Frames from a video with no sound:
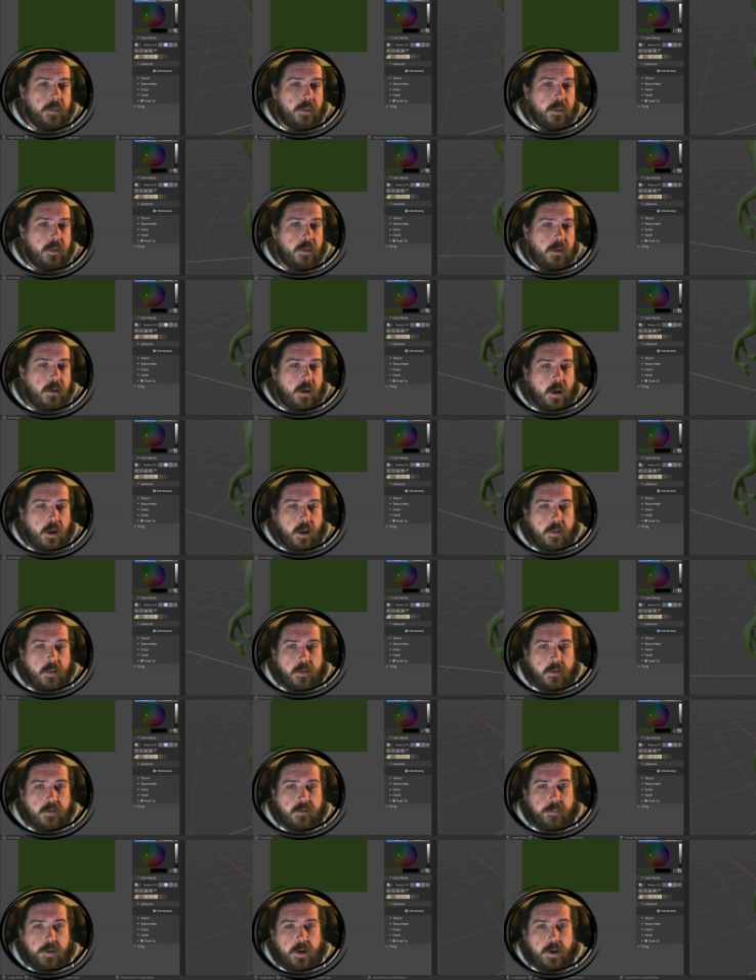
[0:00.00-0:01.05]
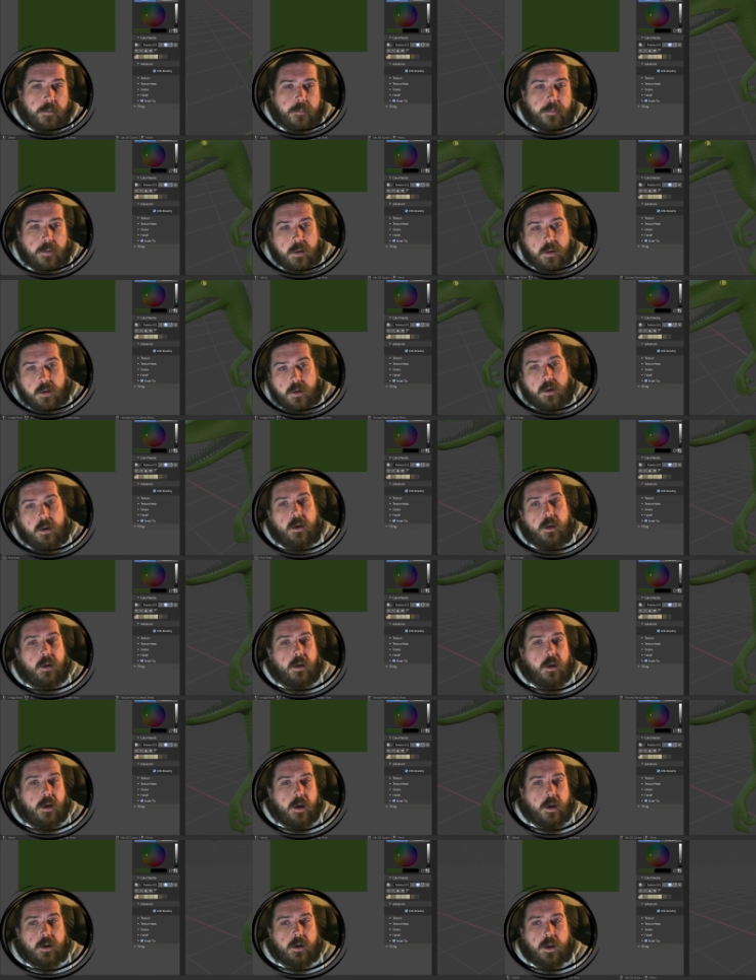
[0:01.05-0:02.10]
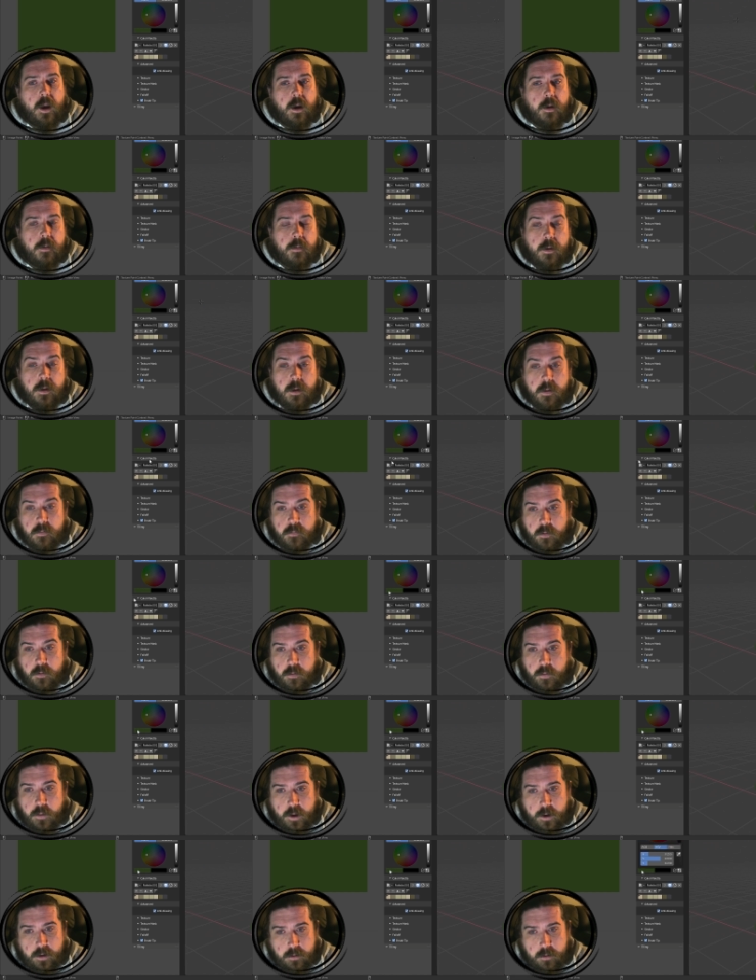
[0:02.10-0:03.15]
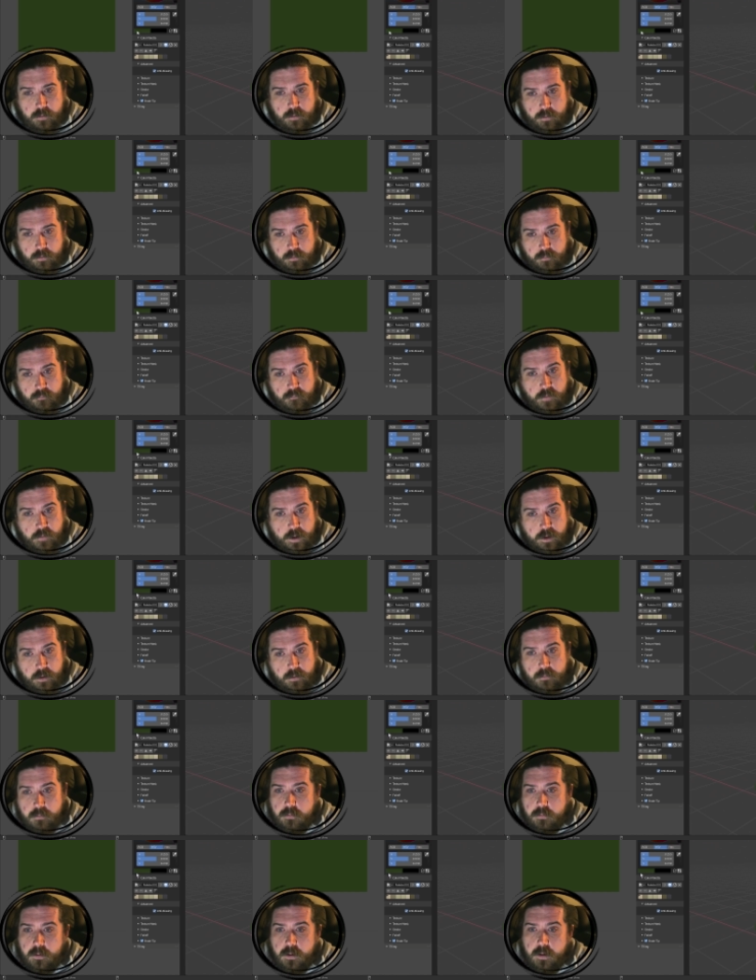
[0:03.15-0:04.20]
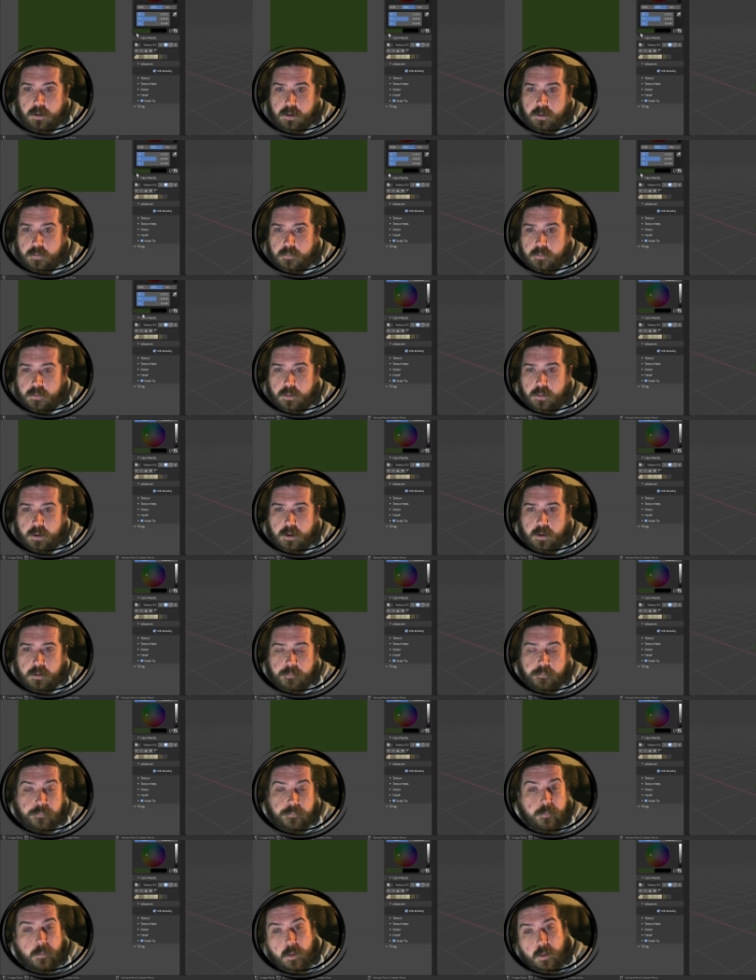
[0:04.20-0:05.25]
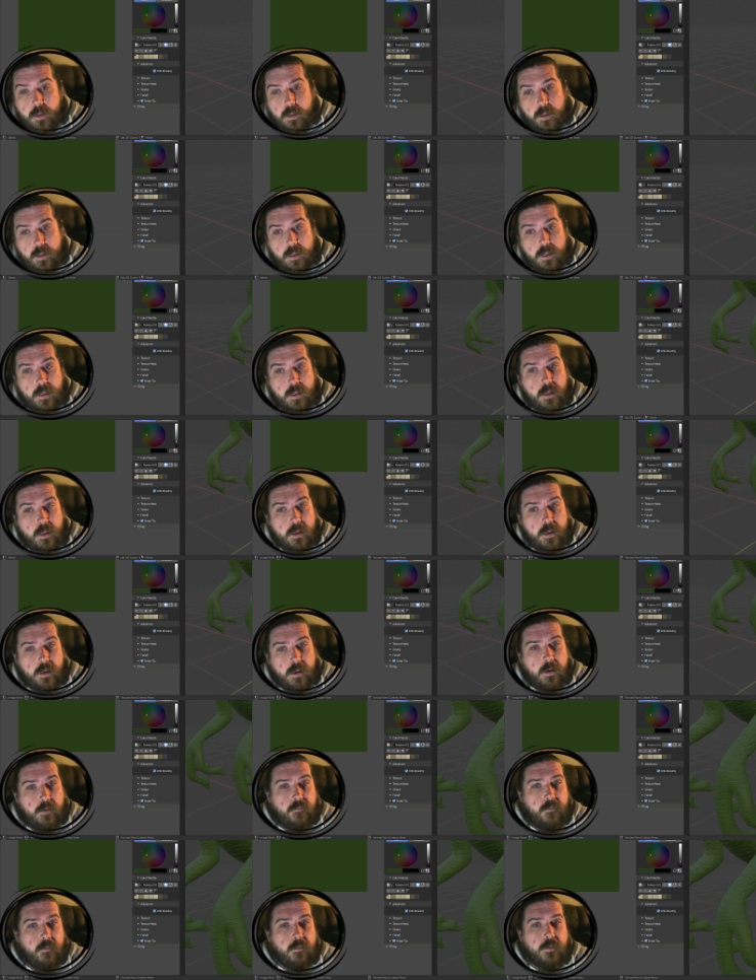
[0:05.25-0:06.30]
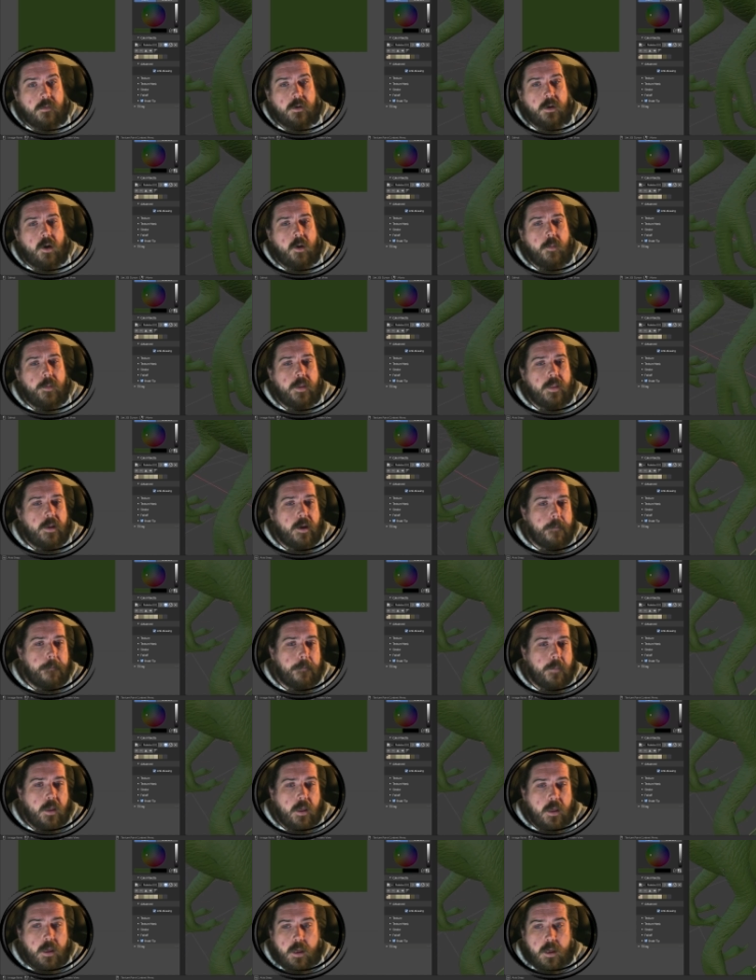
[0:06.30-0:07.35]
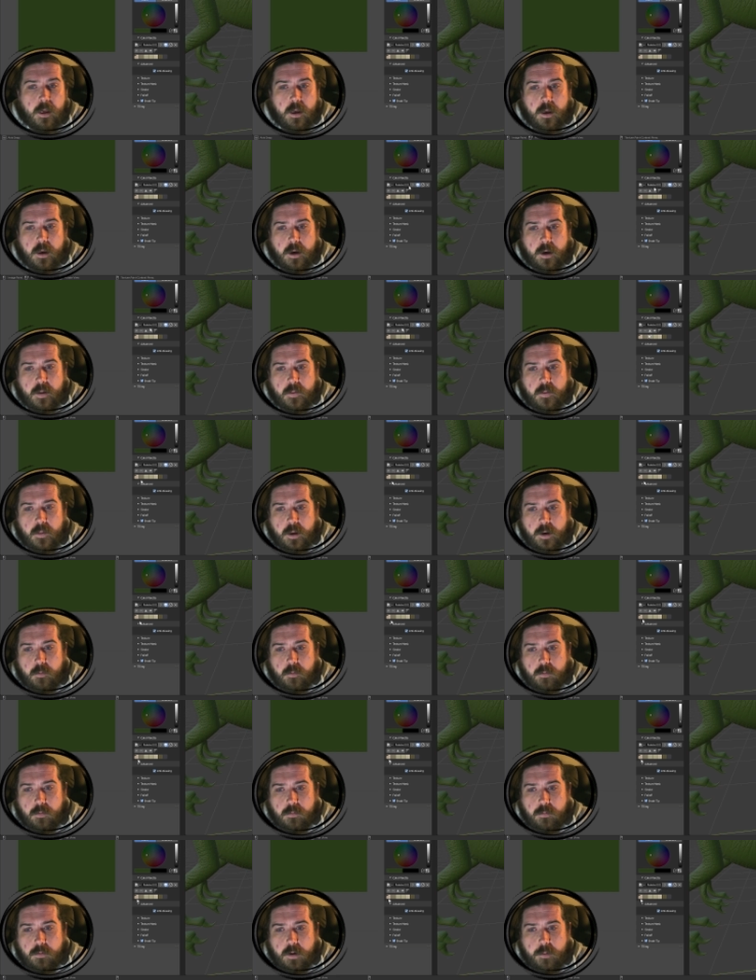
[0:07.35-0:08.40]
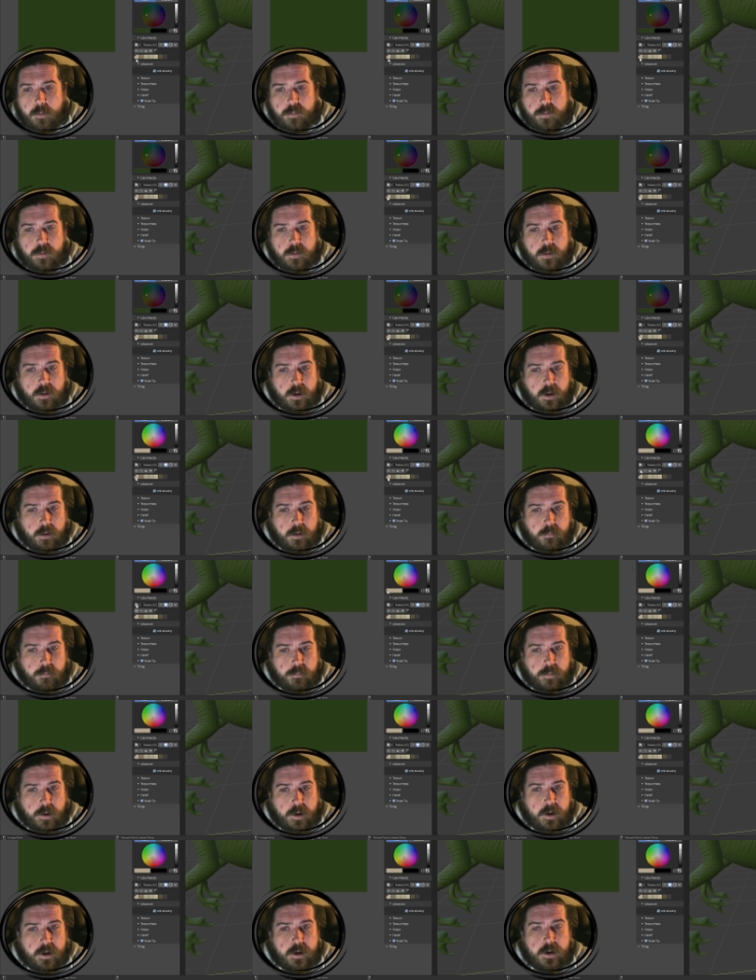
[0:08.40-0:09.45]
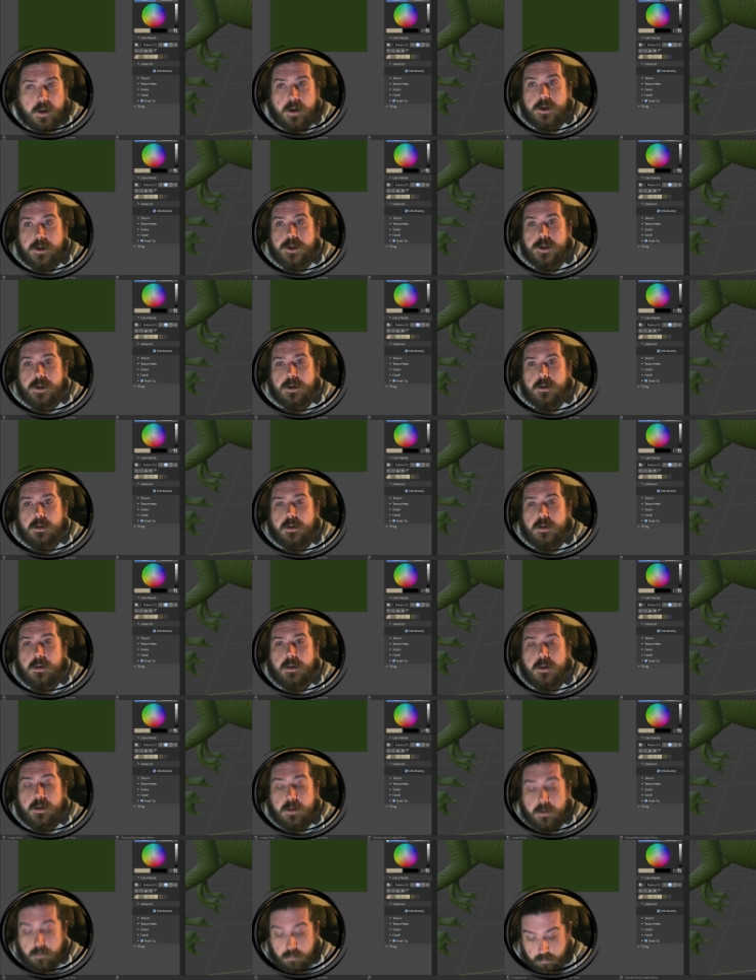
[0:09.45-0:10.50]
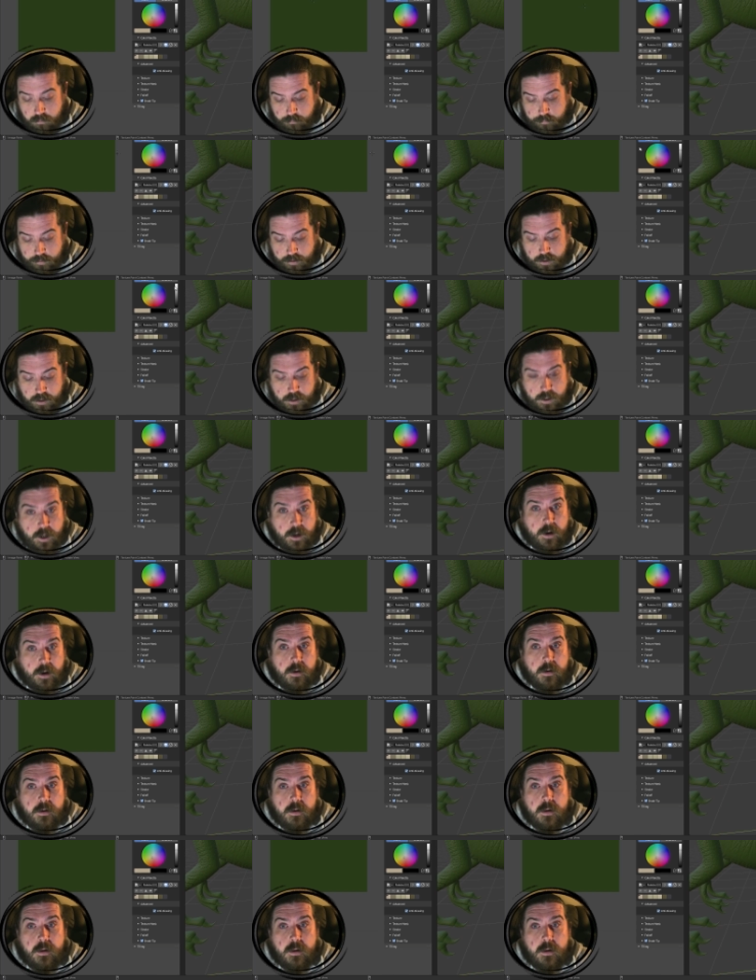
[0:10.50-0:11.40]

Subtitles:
Yeah, that's better. Okay, so that value is there. If you want to copy that. And then we'll grab the belly texture, or the belly color.